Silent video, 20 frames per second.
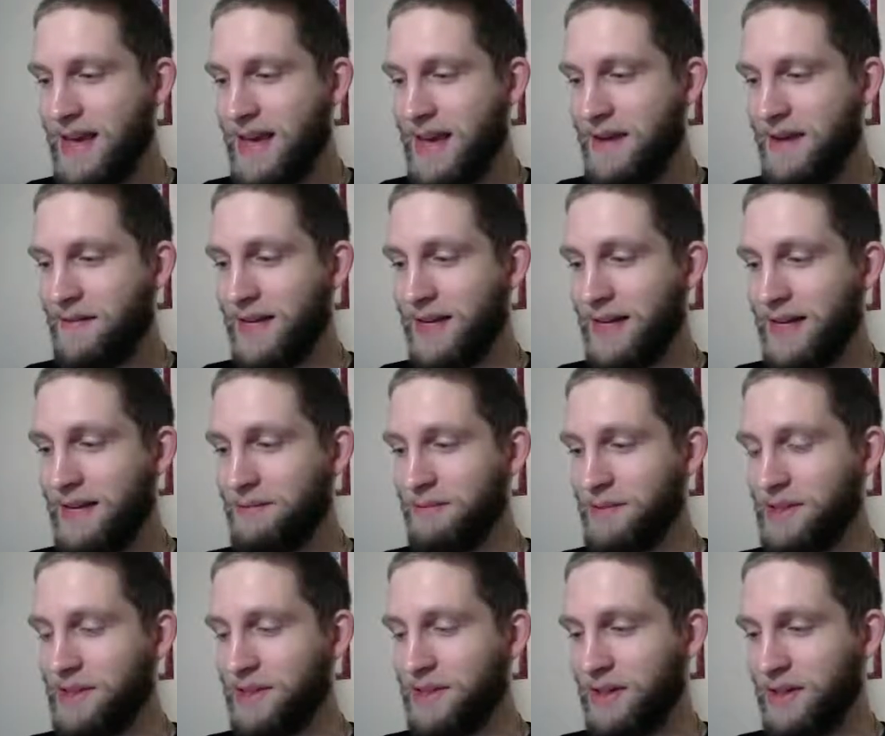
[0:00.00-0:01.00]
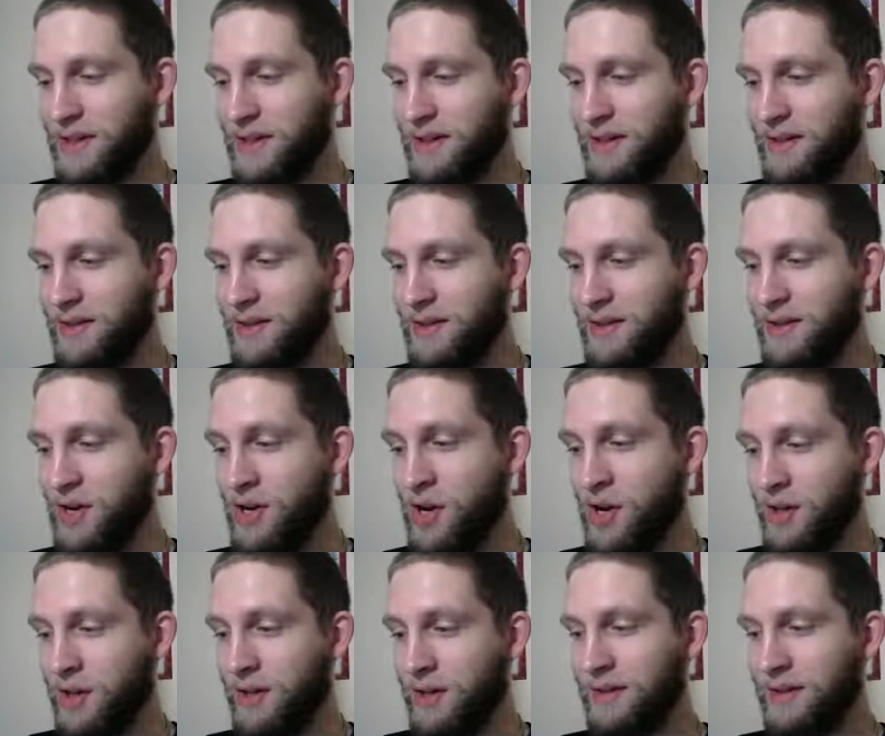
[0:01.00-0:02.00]
Even I was caught
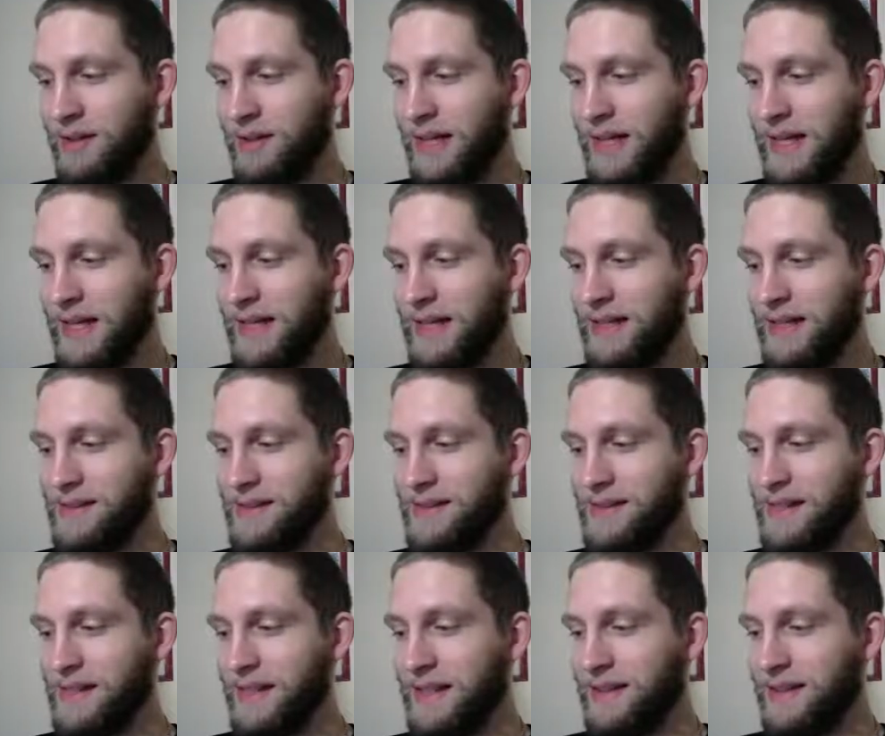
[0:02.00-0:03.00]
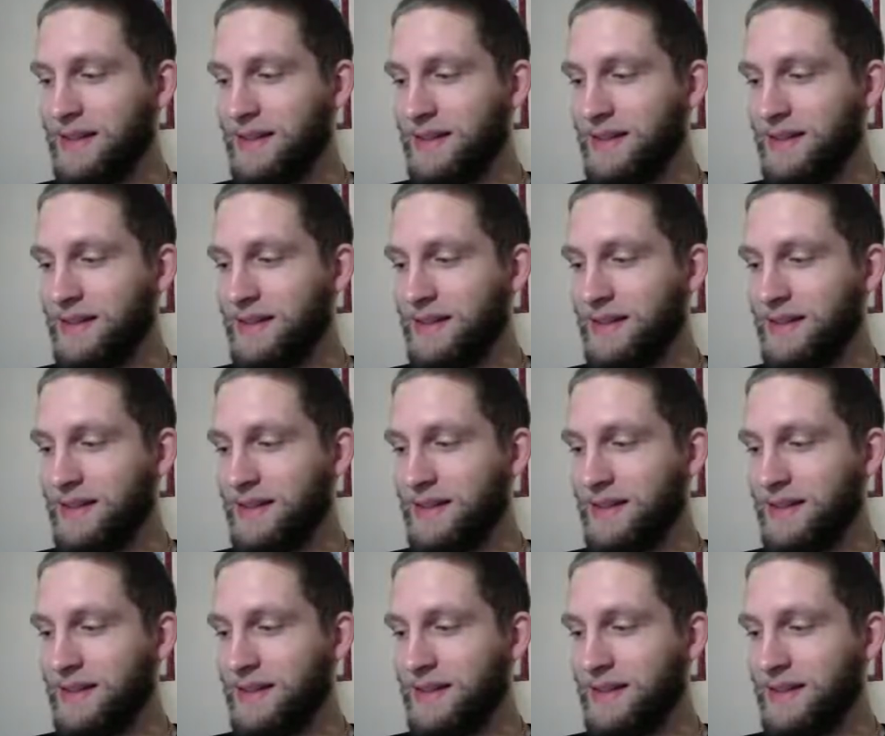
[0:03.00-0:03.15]
hook, line, and sinker.